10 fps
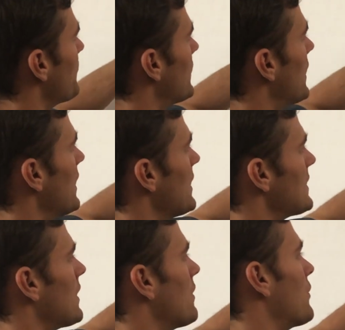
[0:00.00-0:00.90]
the
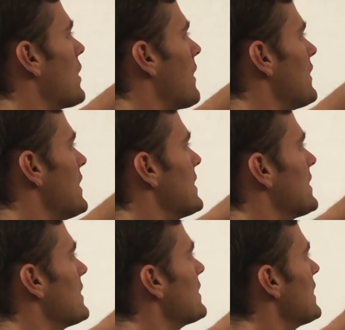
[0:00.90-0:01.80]
center of gravity
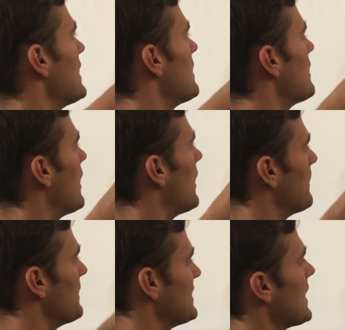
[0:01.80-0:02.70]
isn't
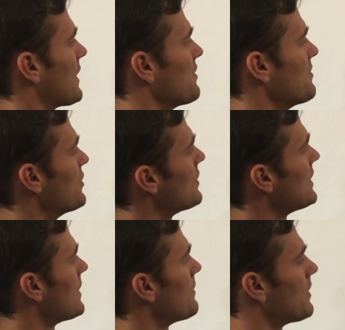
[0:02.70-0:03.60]
uh, exactly
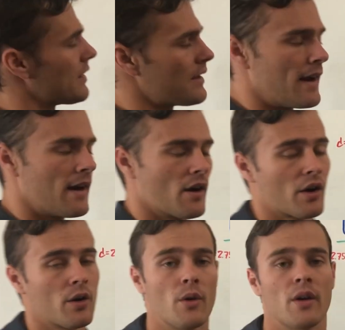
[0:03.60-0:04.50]
between them, they
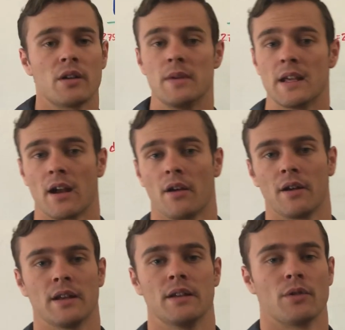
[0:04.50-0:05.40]
are going to be carrying
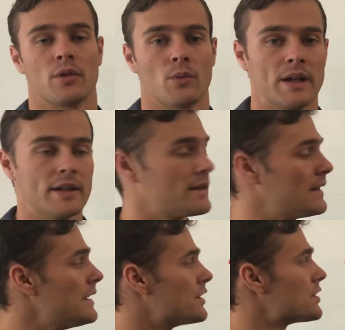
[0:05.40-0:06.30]
a different weight
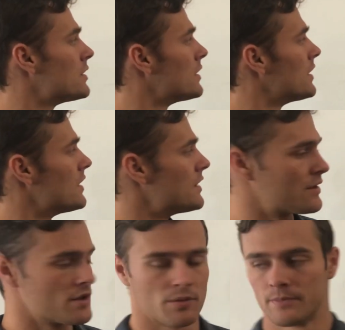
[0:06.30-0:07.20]
each.
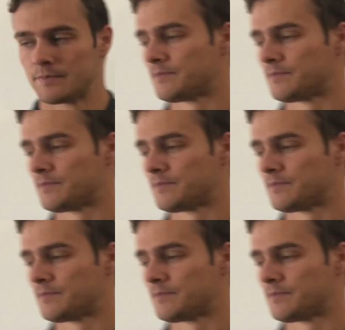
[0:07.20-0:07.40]
So